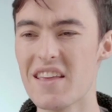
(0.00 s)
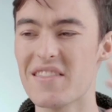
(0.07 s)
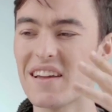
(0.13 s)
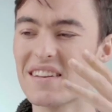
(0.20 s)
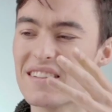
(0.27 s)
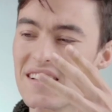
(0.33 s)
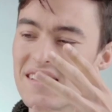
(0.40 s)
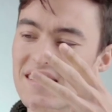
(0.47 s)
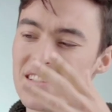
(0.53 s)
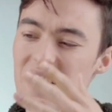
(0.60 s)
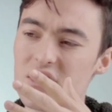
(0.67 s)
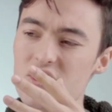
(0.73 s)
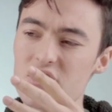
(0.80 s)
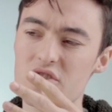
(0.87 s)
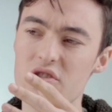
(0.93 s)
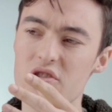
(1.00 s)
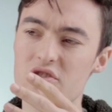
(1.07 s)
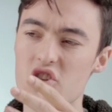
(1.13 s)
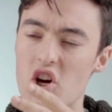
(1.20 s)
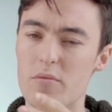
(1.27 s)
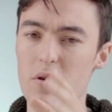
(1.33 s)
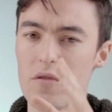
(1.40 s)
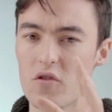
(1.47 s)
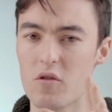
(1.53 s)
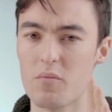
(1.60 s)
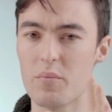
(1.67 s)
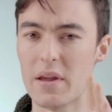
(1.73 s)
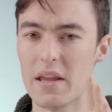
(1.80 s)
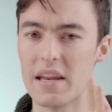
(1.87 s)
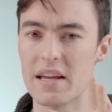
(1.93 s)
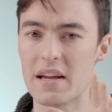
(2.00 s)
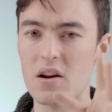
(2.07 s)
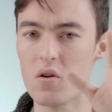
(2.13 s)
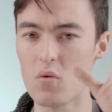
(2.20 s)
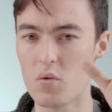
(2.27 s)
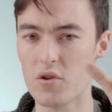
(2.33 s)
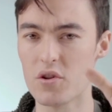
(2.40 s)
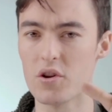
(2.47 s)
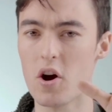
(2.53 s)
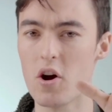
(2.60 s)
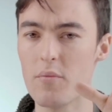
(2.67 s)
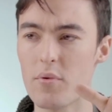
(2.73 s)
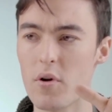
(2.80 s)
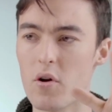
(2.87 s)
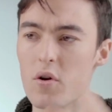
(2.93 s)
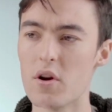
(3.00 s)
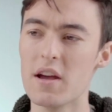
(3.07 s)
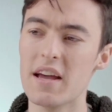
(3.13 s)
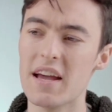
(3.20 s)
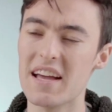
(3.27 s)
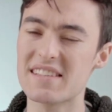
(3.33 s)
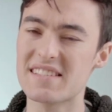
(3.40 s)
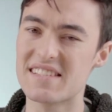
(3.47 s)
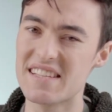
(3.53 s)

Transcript: that does such a good job of competing with the GoPro. It's